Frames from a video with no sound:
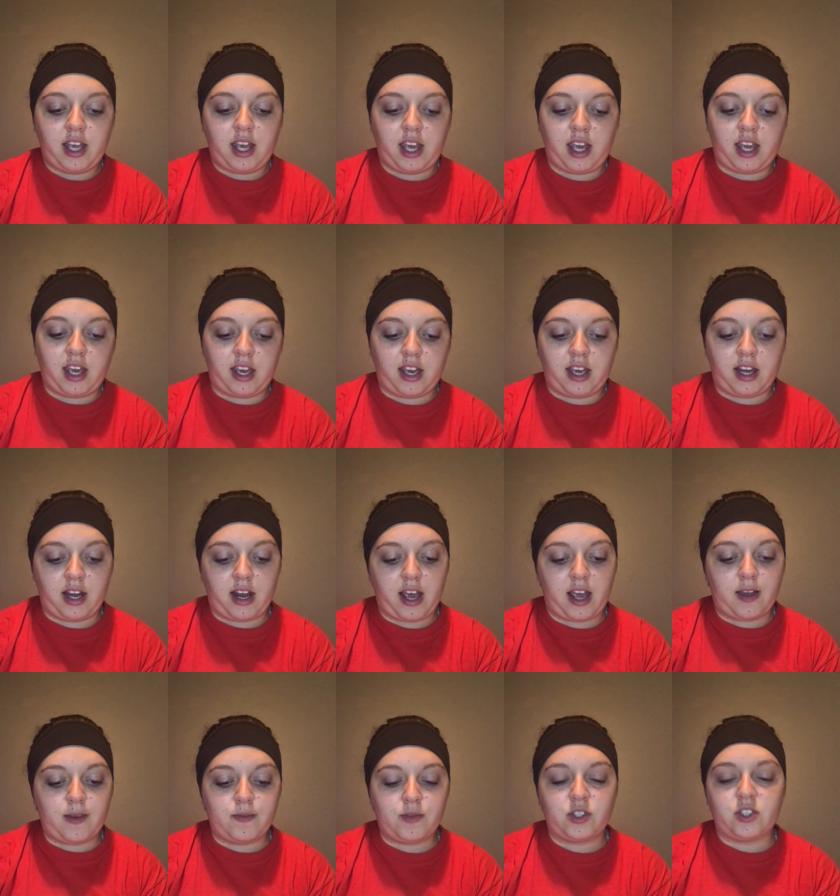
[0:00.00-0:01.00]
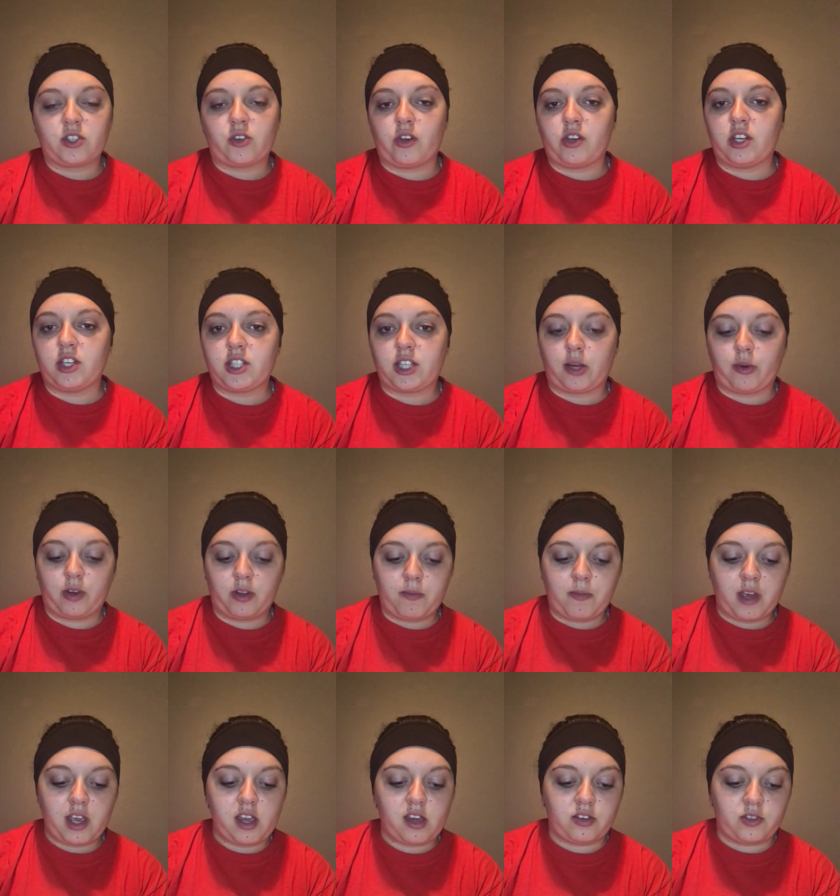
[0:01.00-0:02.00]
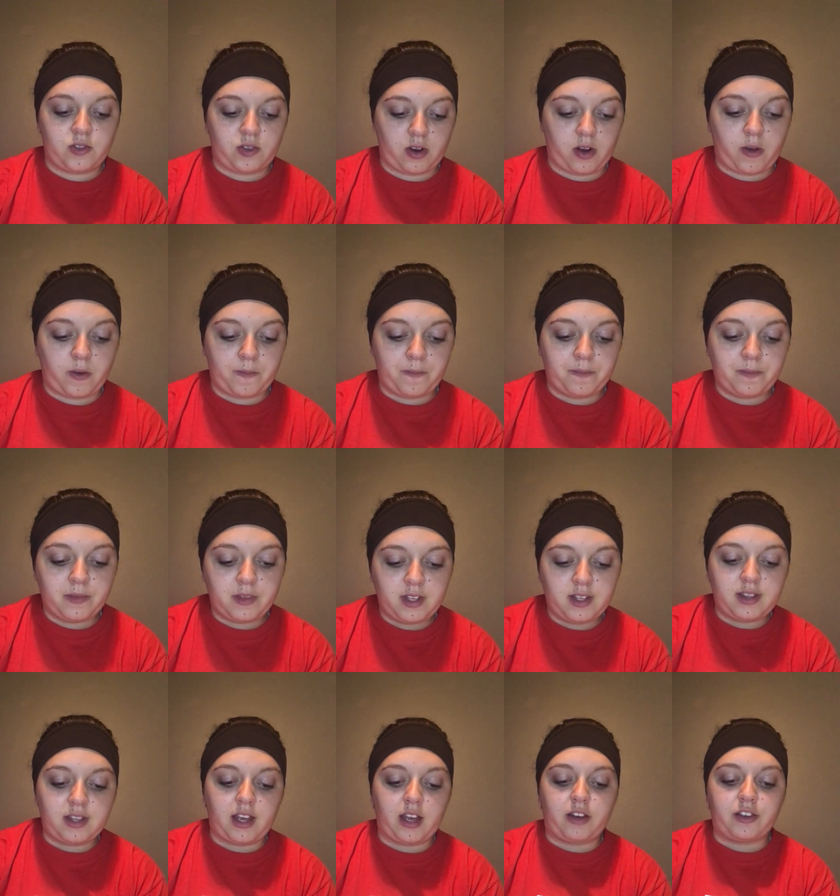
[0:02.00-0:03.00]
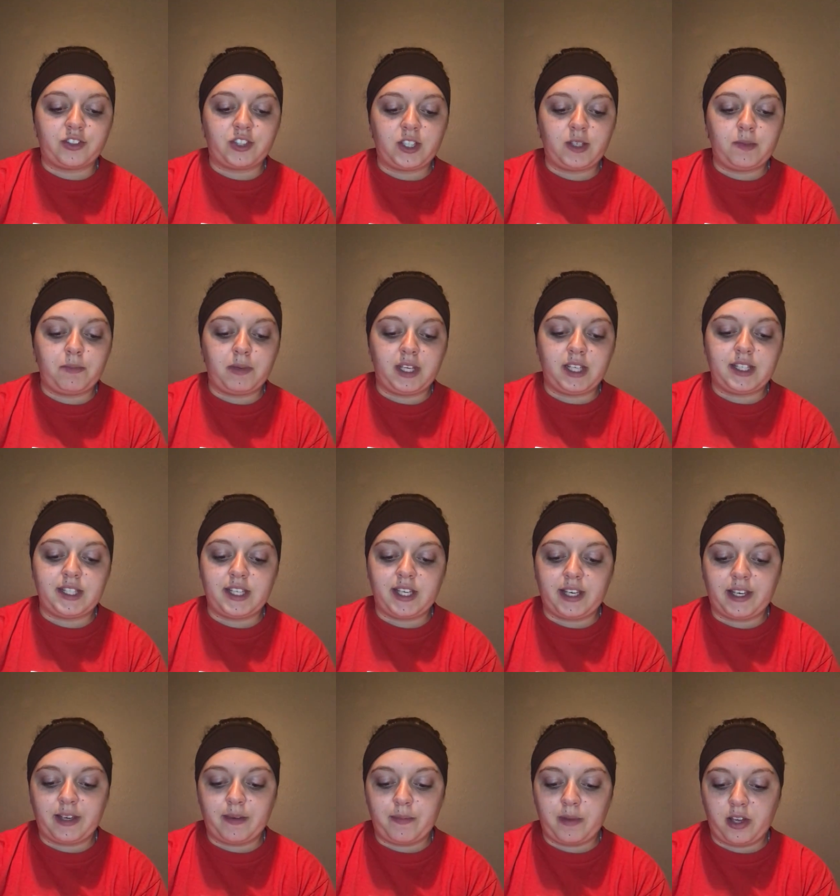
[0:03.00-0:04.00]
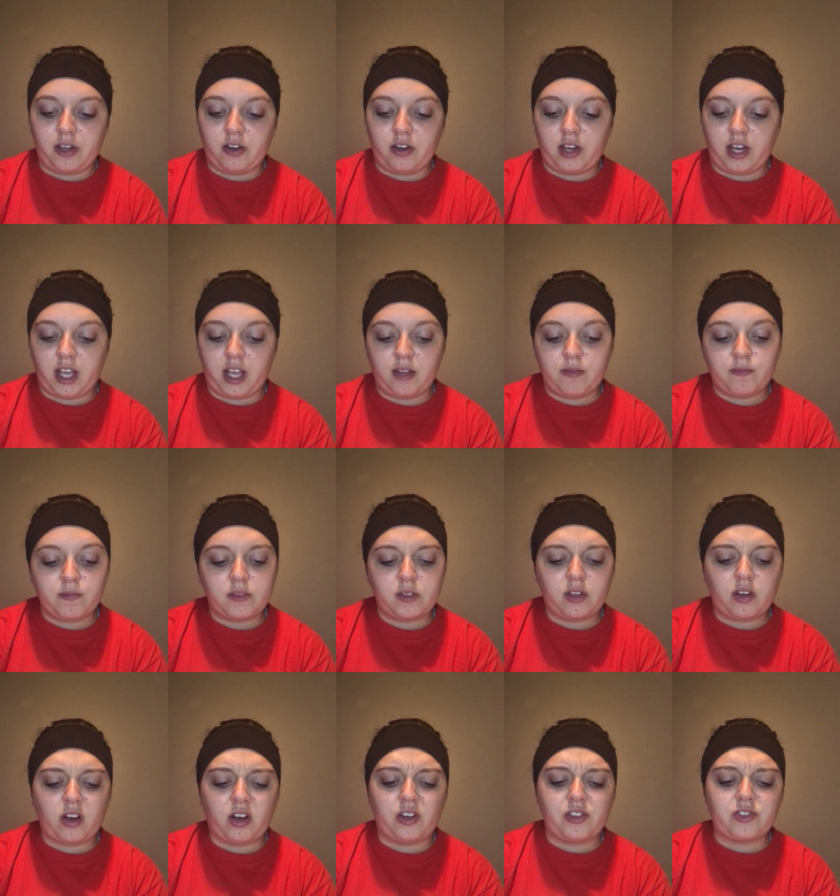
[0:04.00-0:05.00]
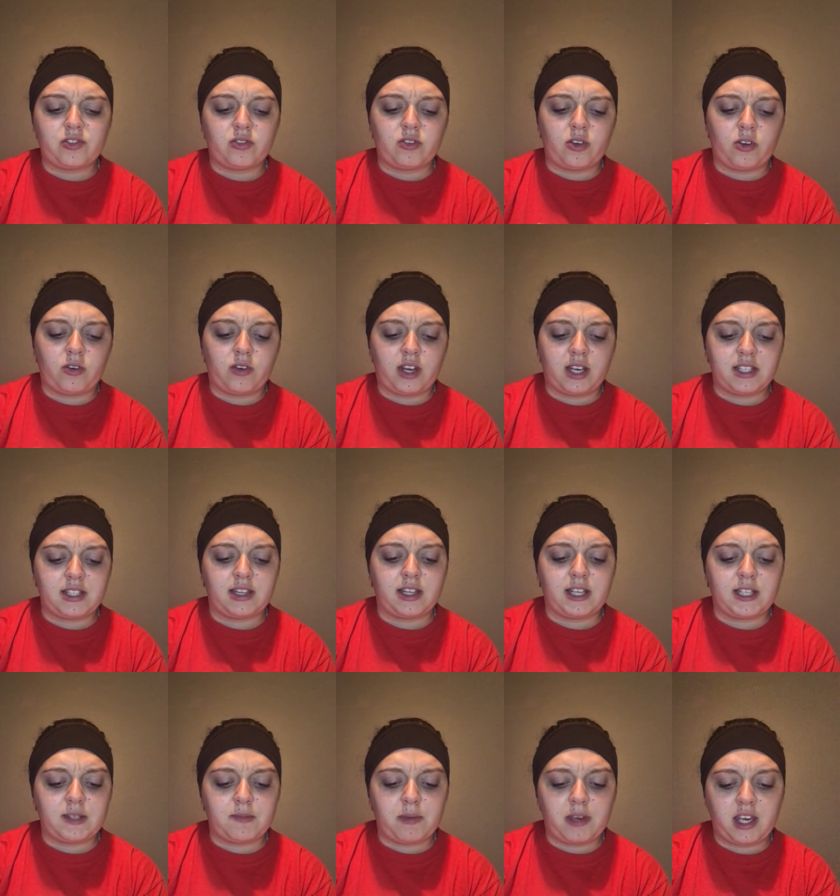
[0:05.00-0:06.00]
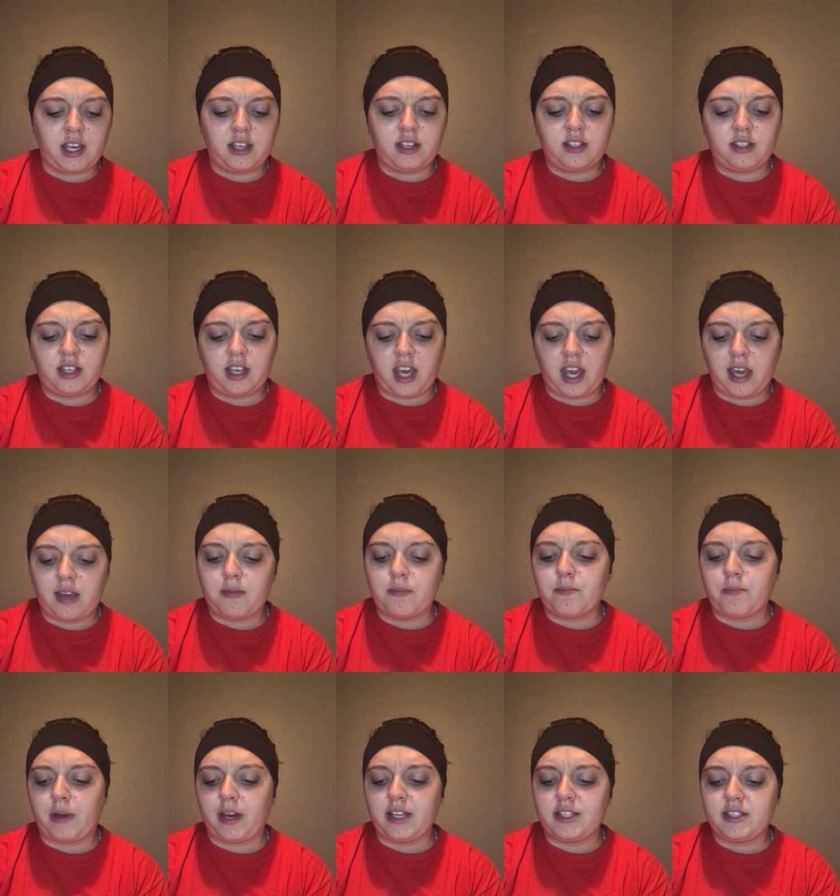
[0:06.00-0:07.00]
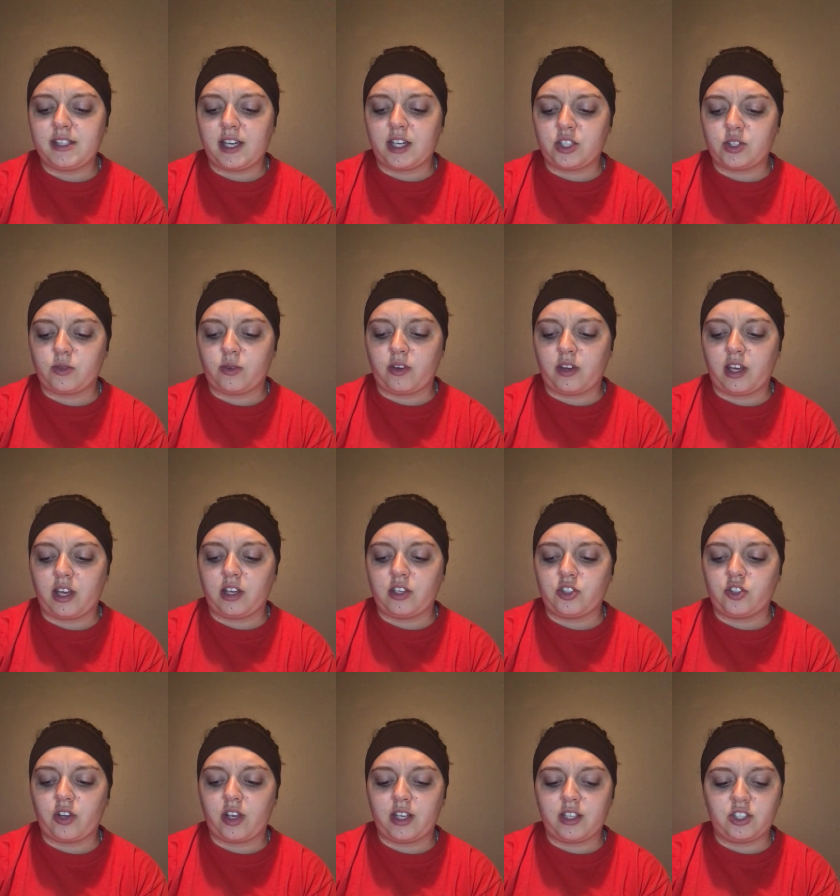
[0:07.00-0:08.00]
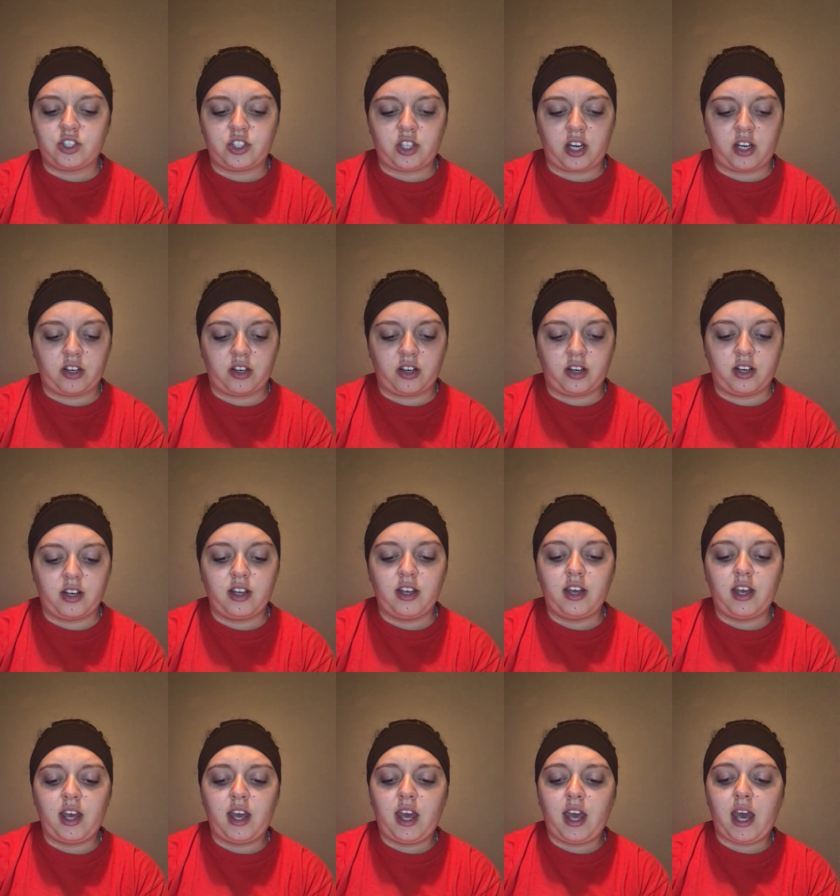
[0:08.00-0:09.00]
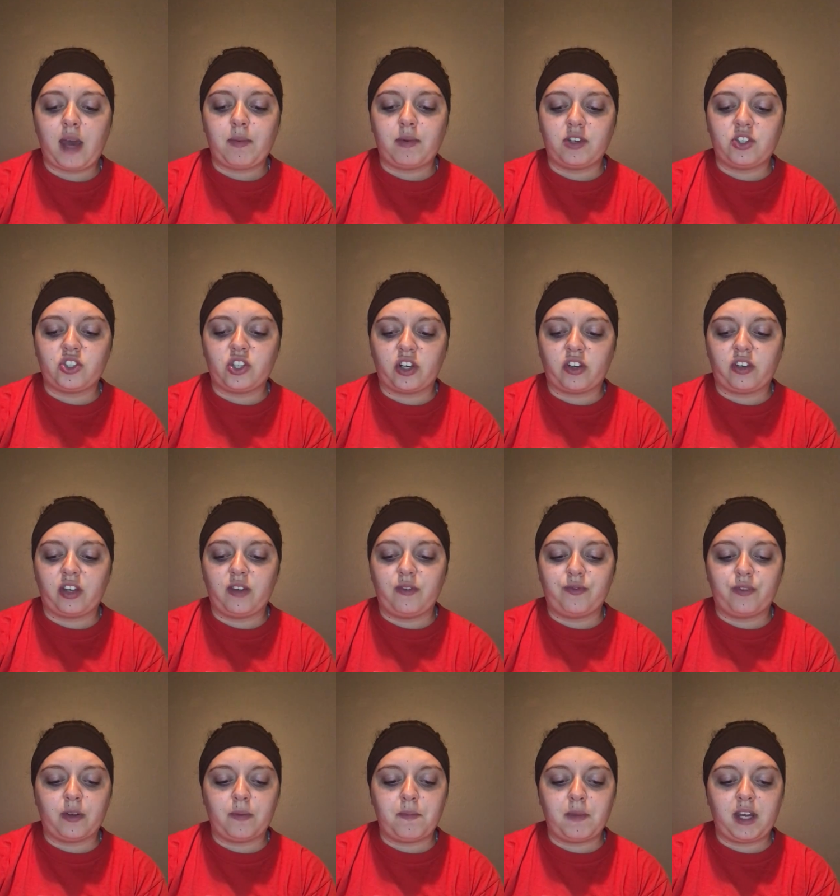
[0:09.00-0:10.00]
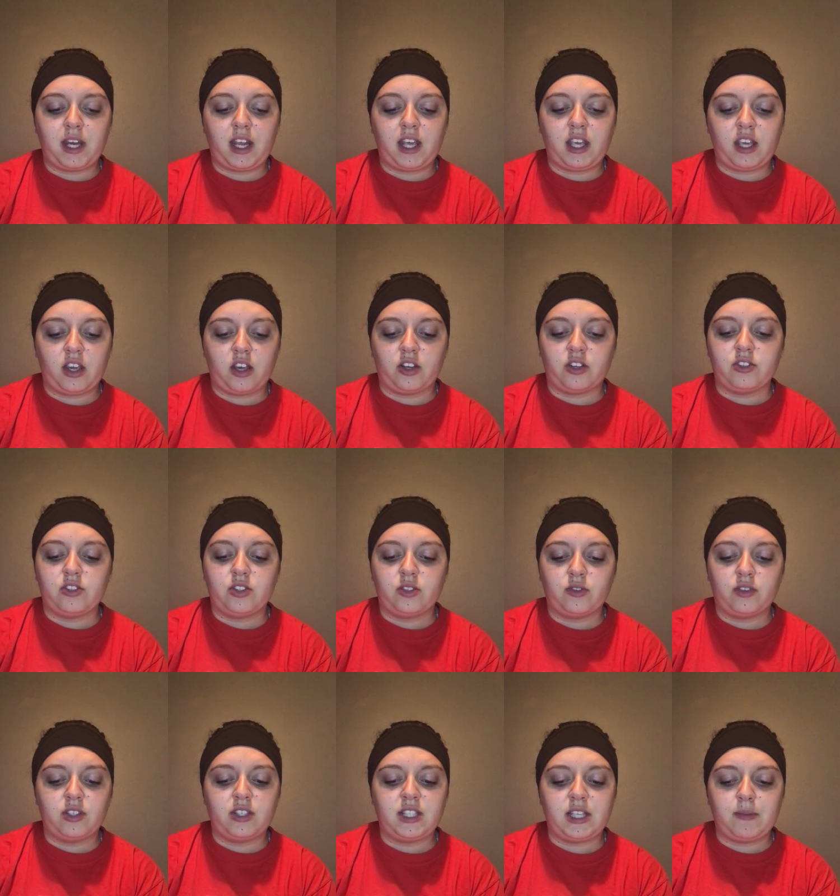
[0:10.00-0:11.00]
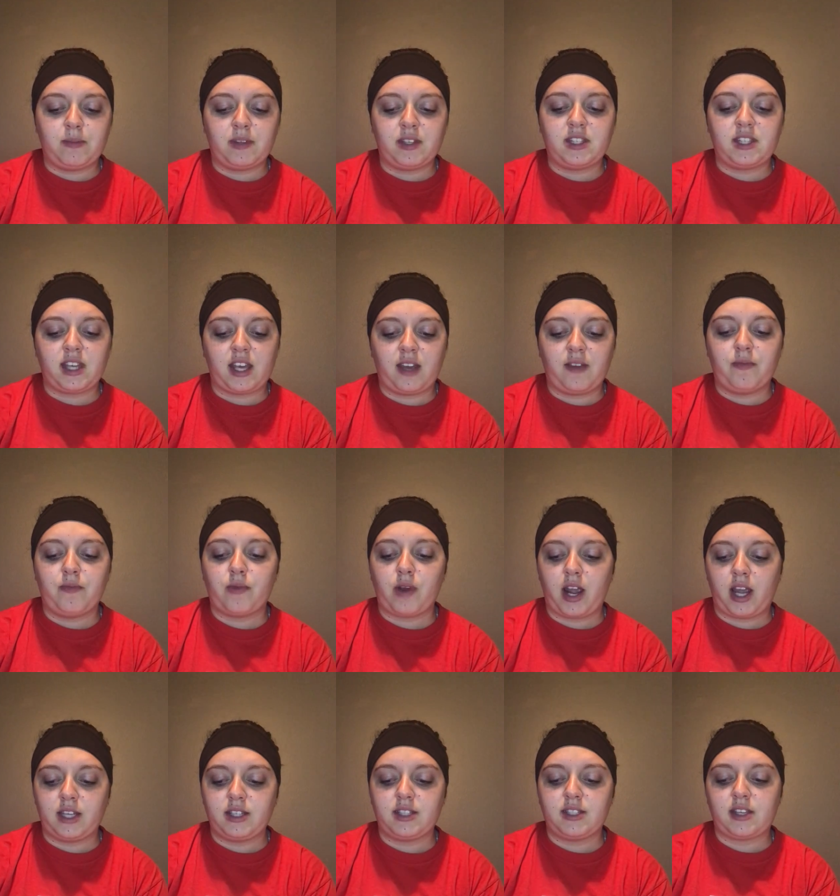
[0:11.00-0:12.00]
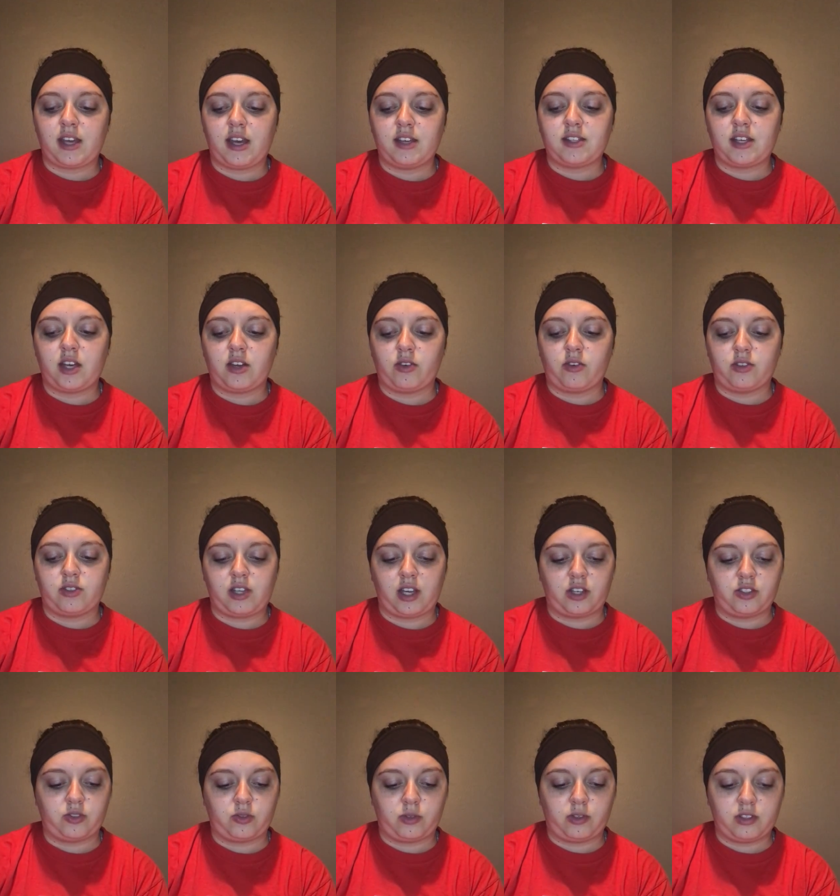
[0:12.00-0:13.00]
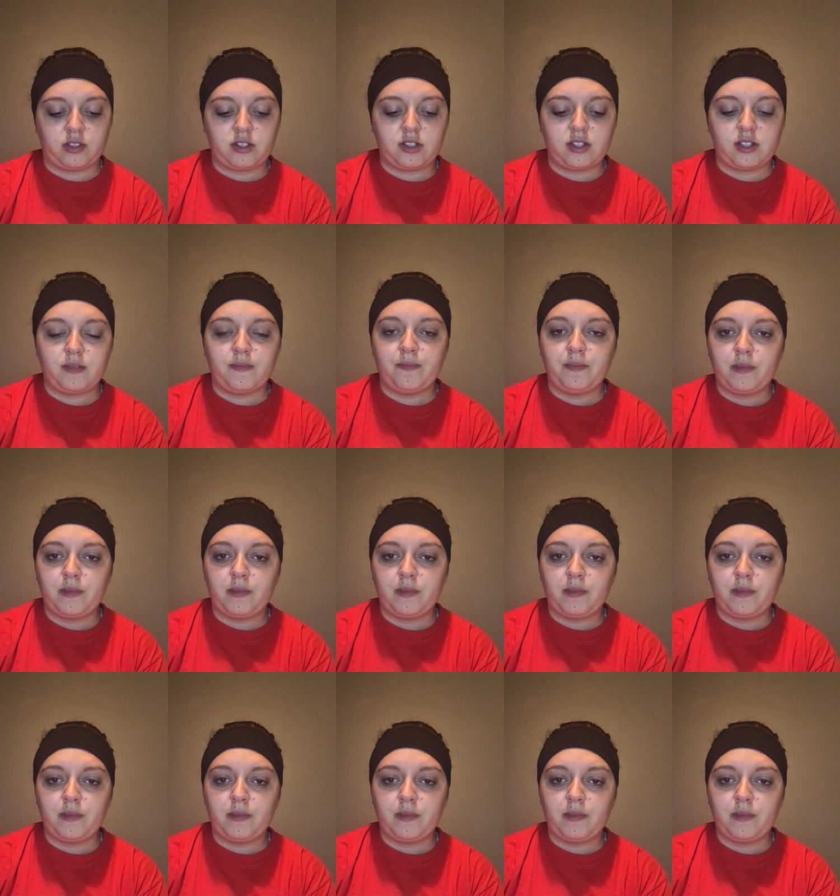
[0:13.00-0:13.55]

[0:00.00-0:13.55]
and I'm just going to start with my intro. The LGBT community, also known as lesbian, gay, bisexual, and transgendered, have been struggling for many years to receive the same rights as heterosexuals.